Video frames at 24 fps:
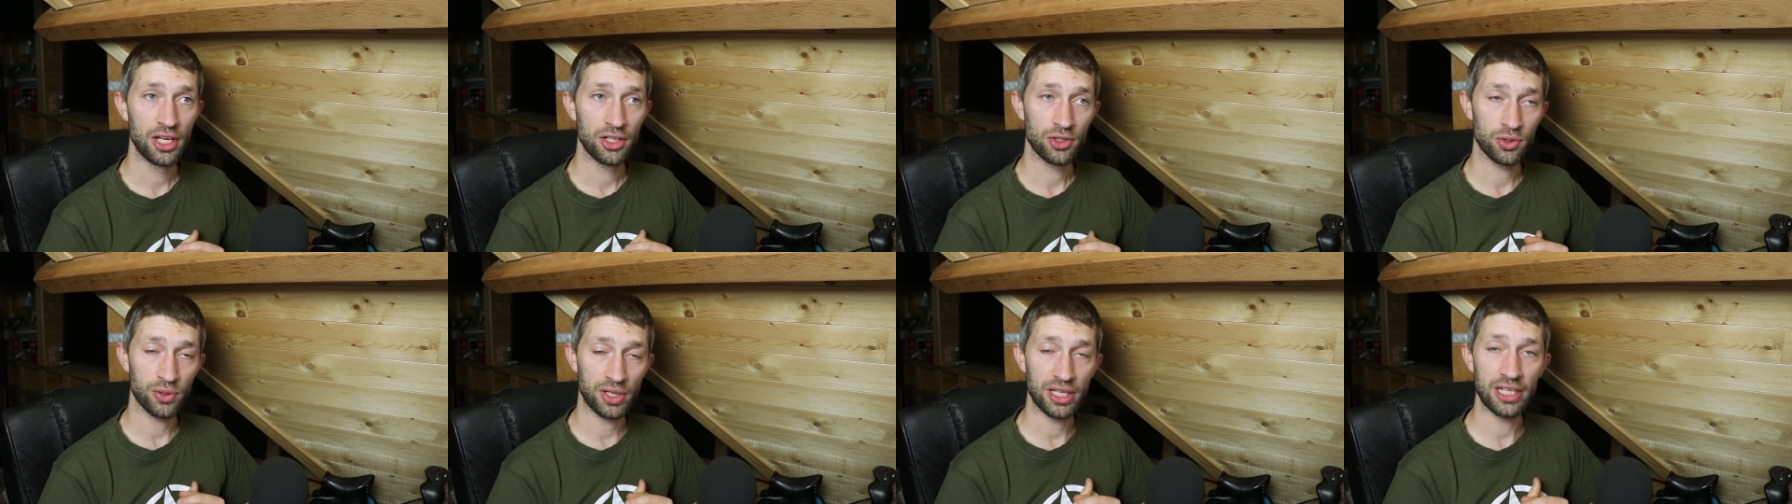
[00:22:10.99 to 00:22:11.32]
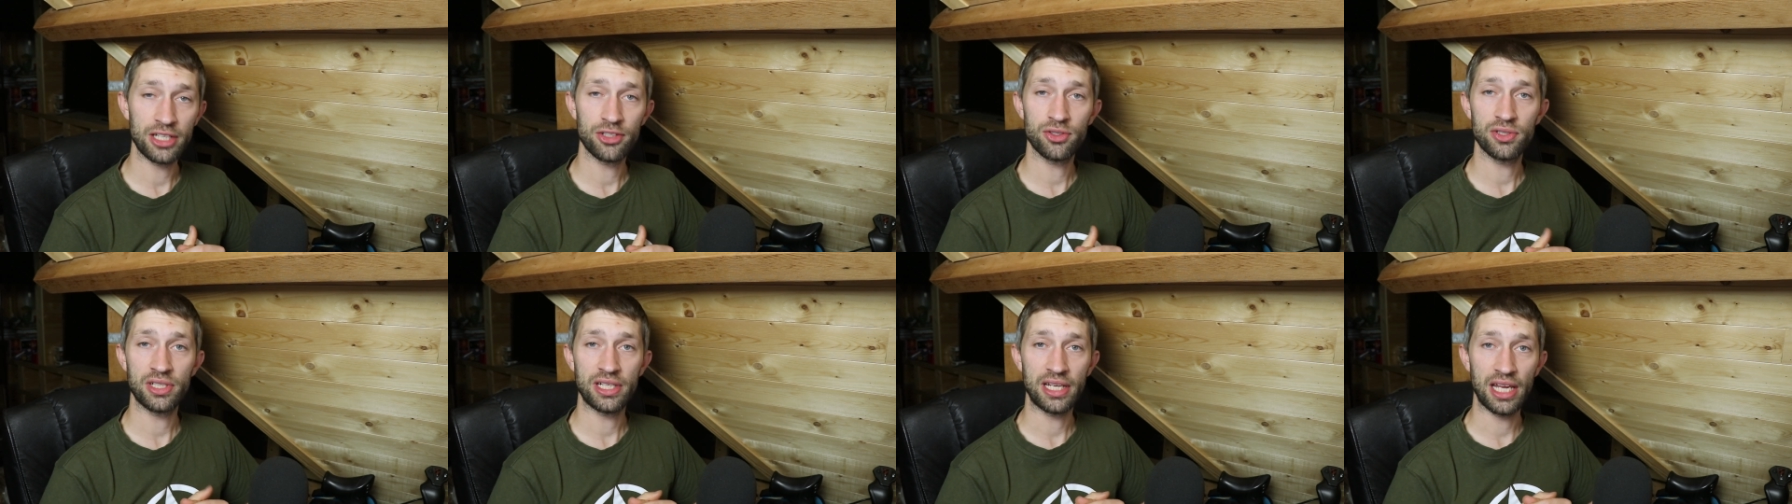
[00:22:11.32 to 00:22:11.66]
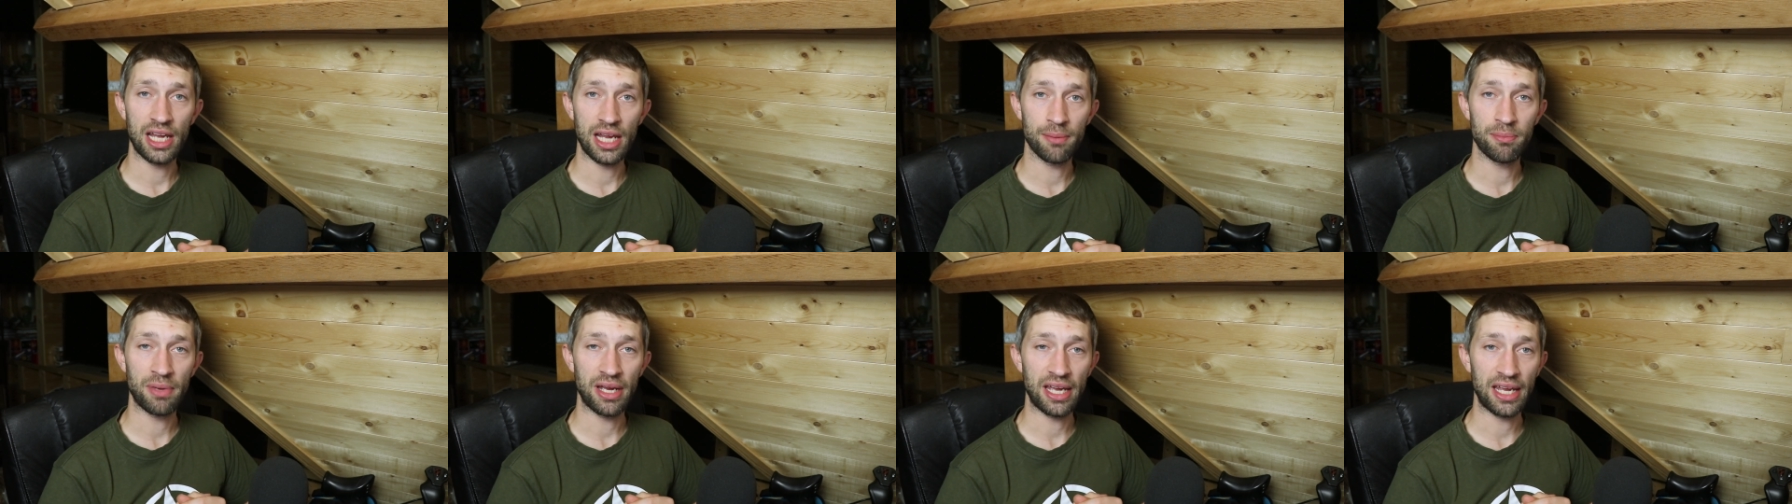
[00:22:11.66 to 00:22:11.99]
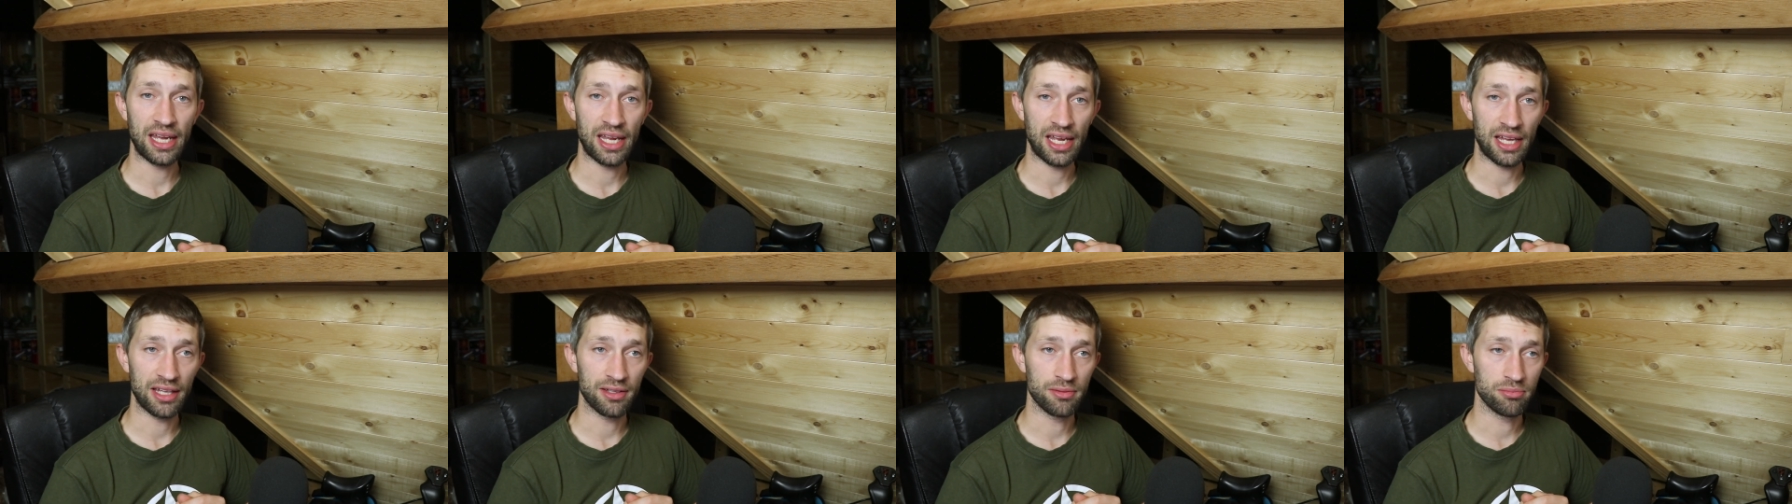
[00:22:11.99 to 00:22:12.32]
to get into the game
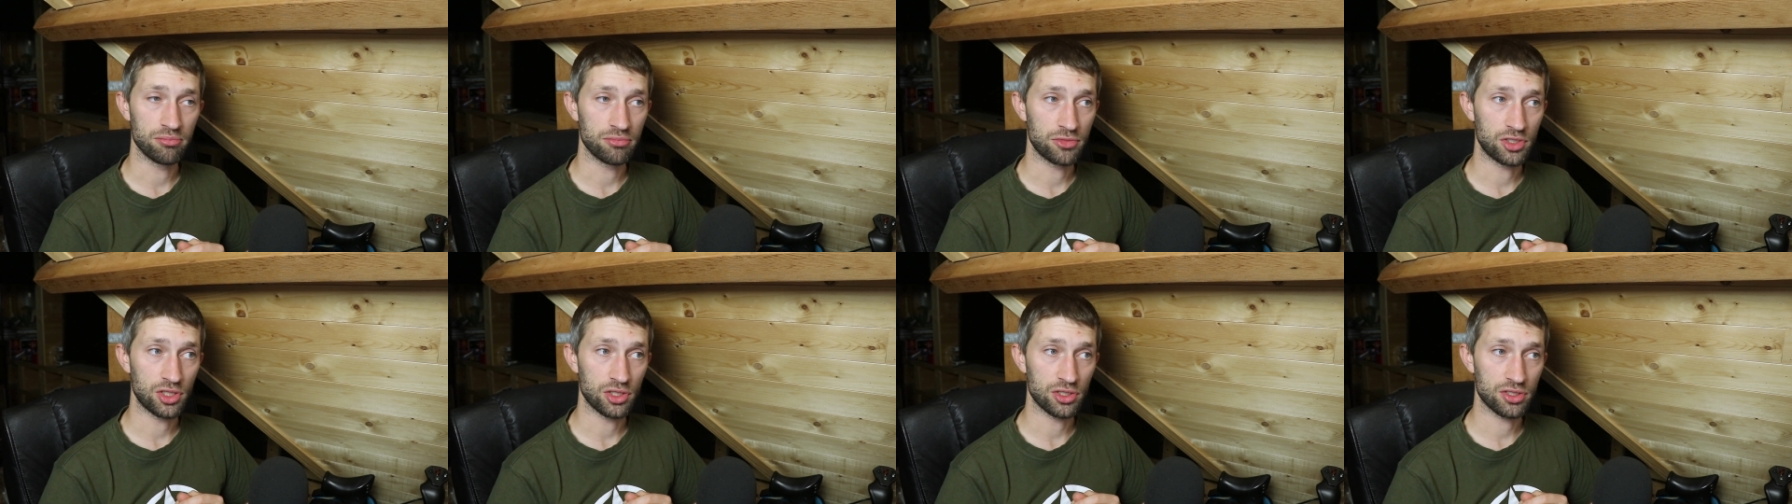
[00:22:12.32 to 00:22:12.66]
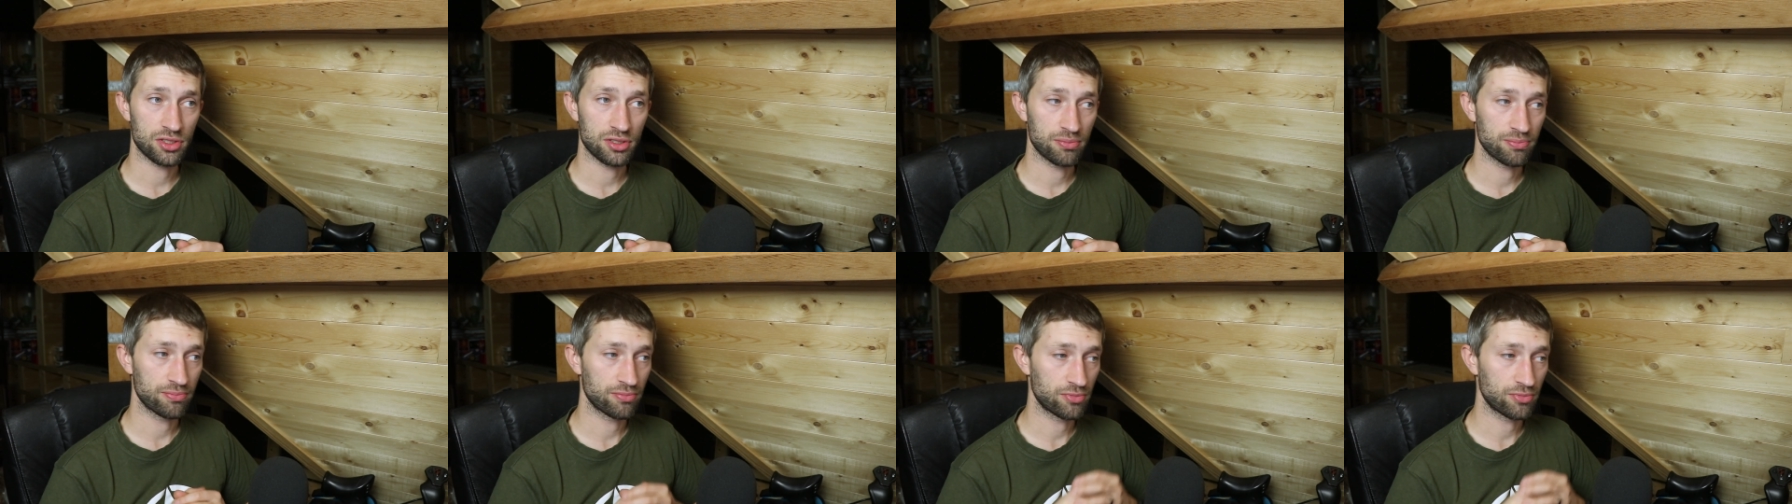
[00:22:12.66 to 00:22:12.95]
and just